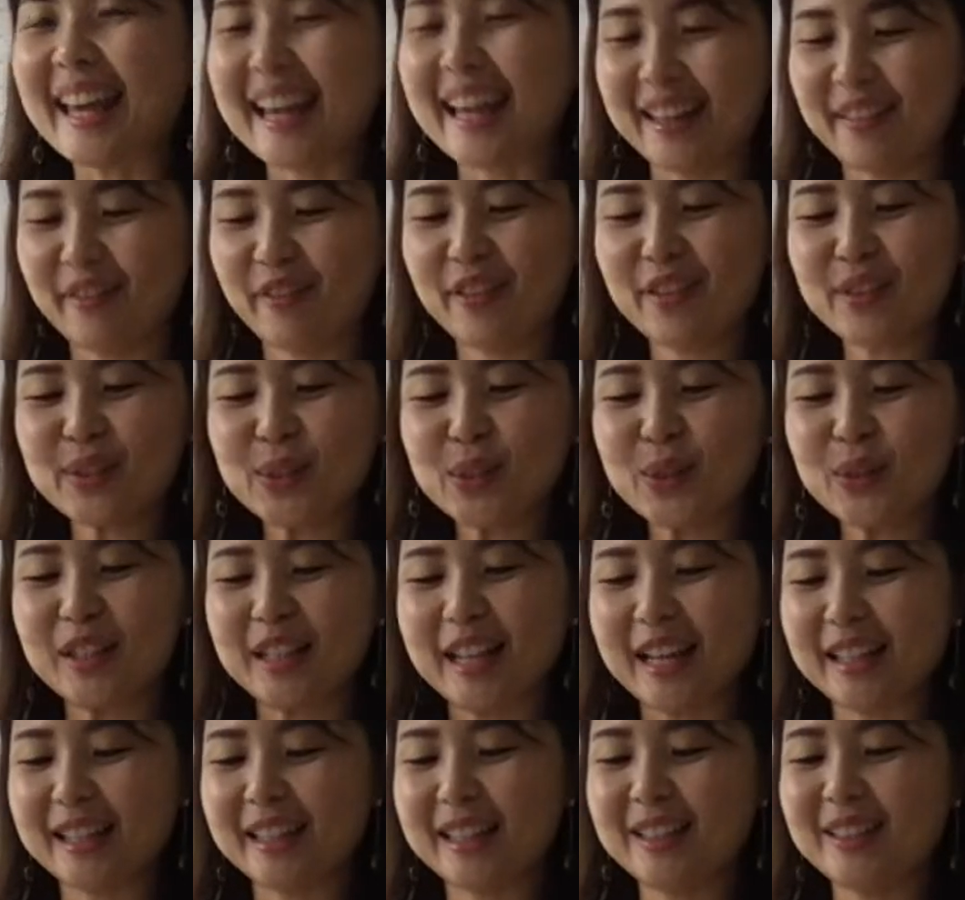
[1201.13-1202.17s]
I feel so
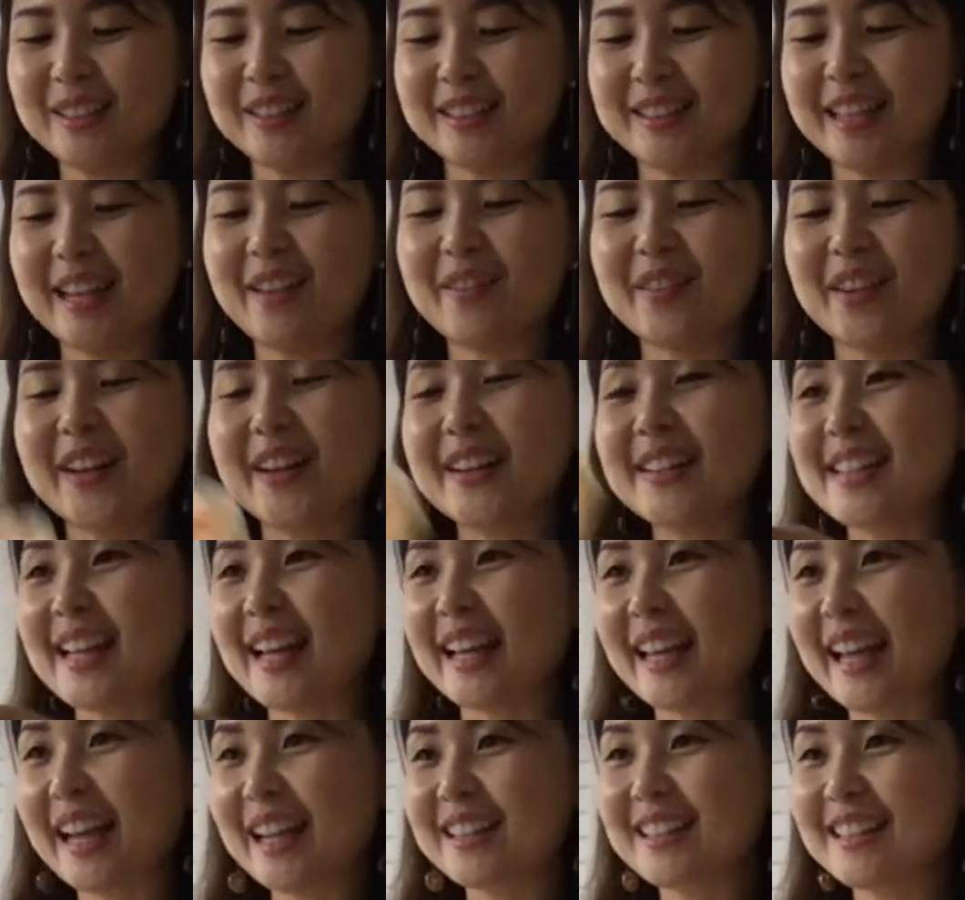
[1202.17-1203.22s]
lucky today because I
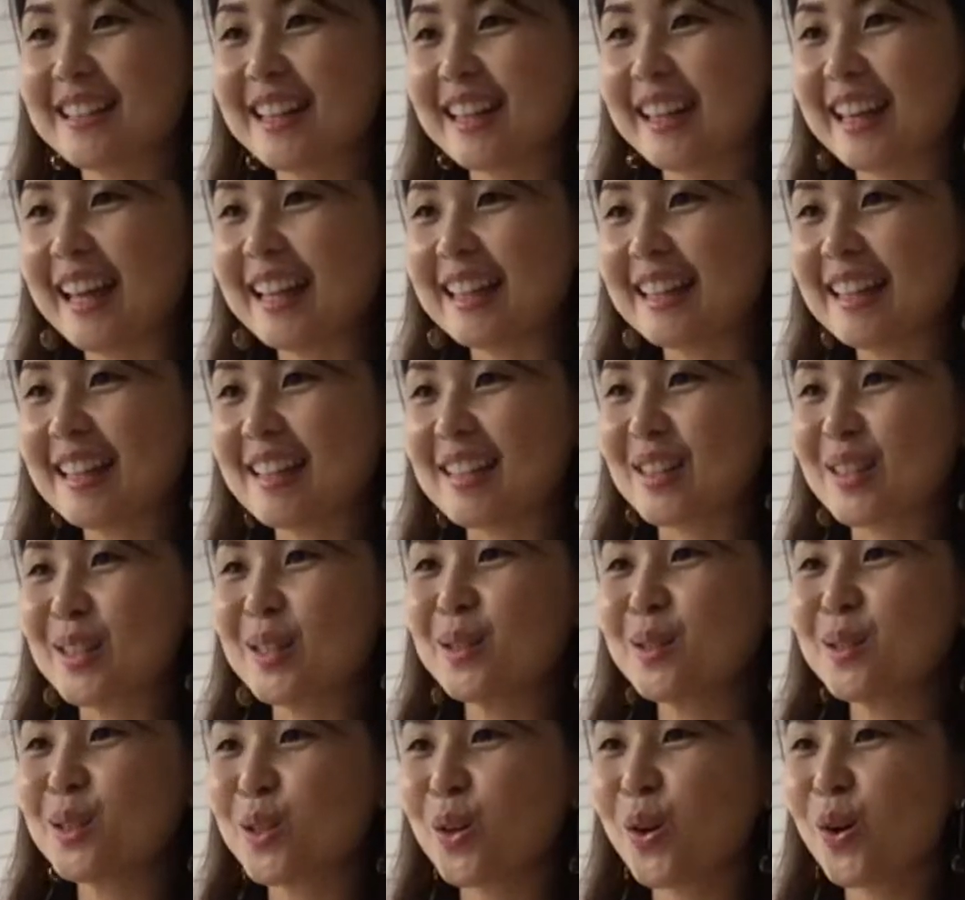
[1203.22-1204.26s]
actually get this
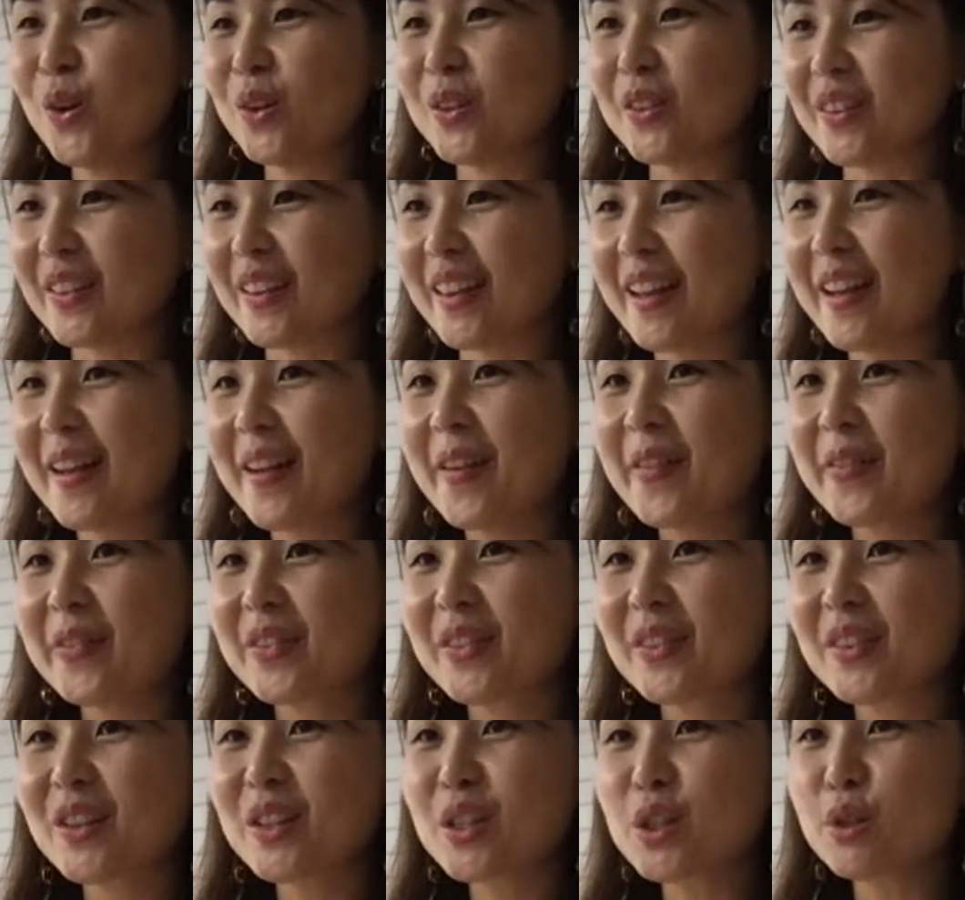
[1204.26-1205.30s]
two-tone.
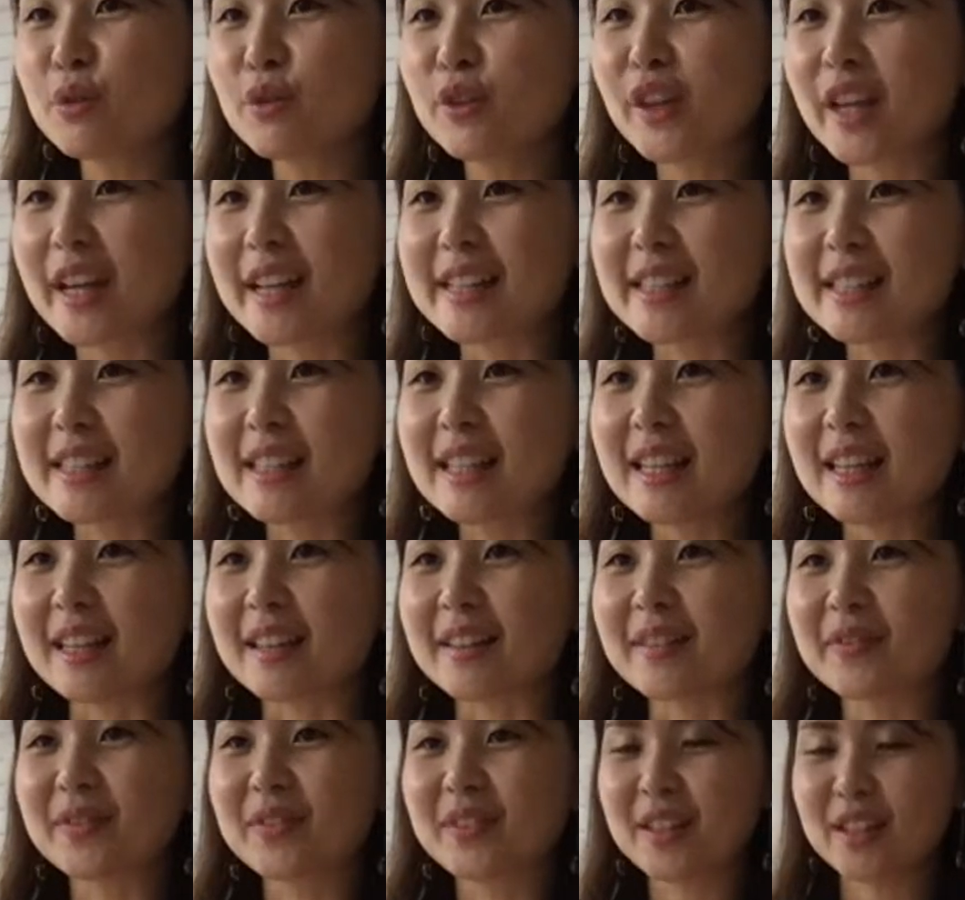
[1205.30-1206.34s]
Not sure if you can see
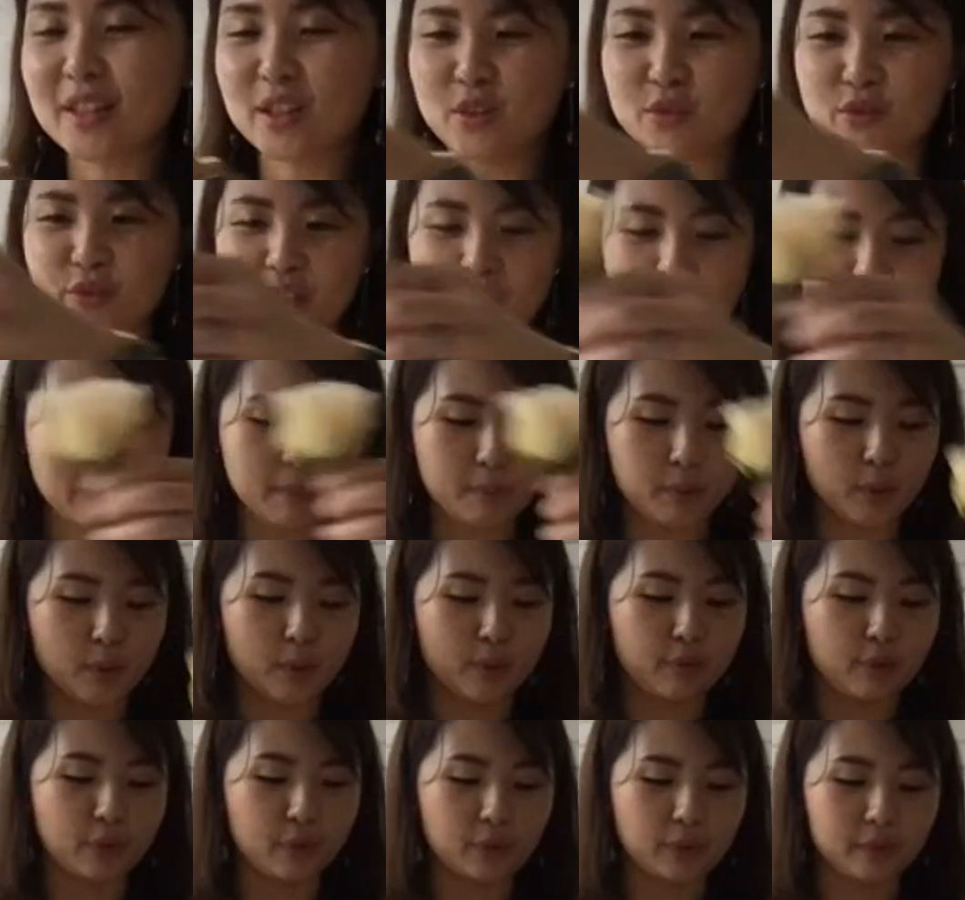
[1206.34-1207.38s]
it. It's really
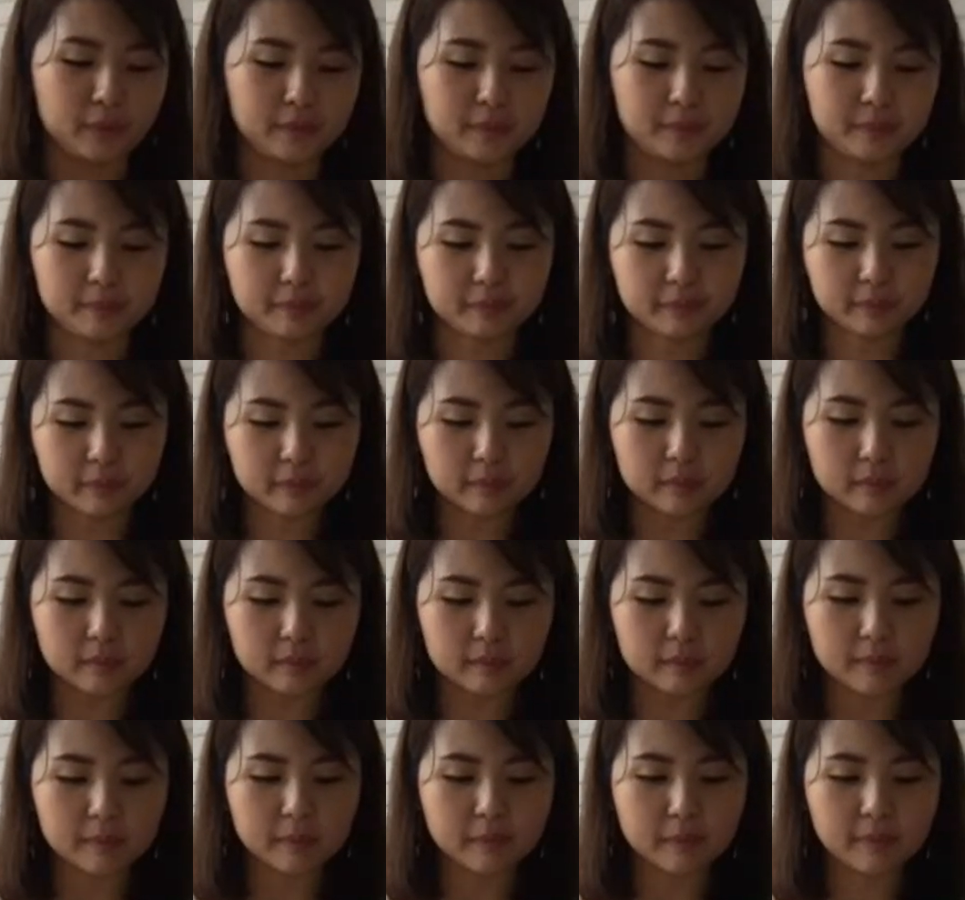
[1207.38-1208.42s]
beautiful.
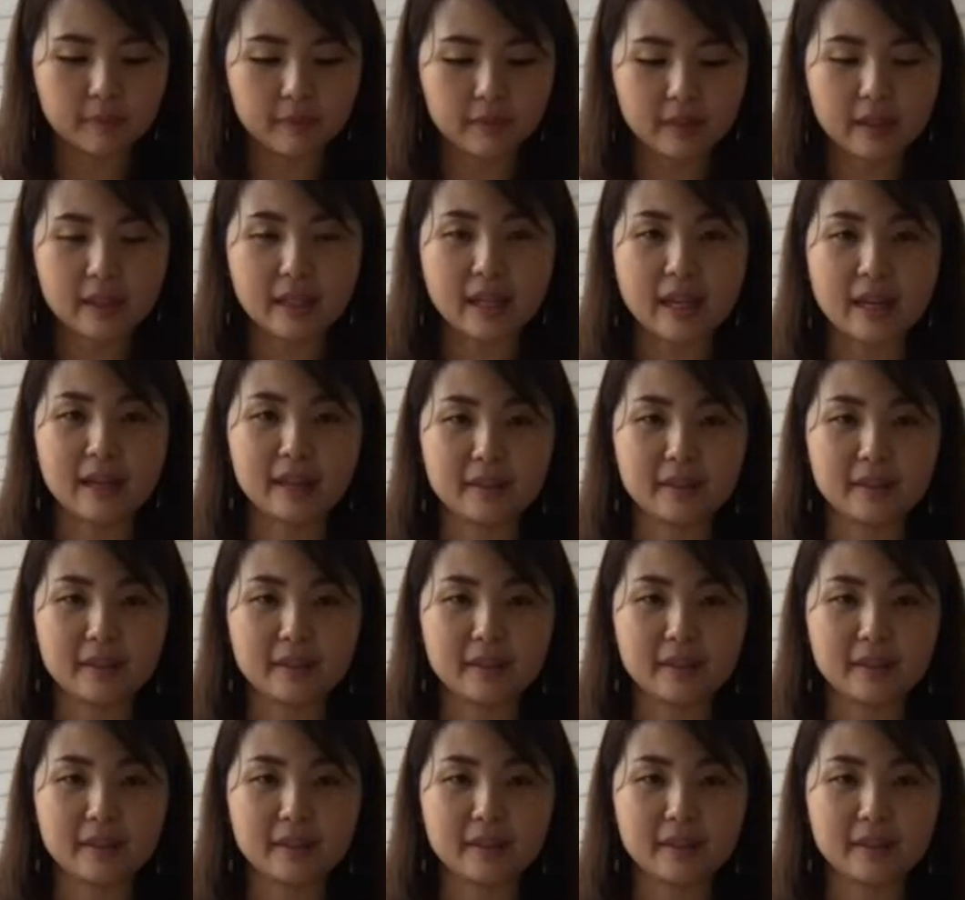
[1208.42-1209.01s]
Yeah.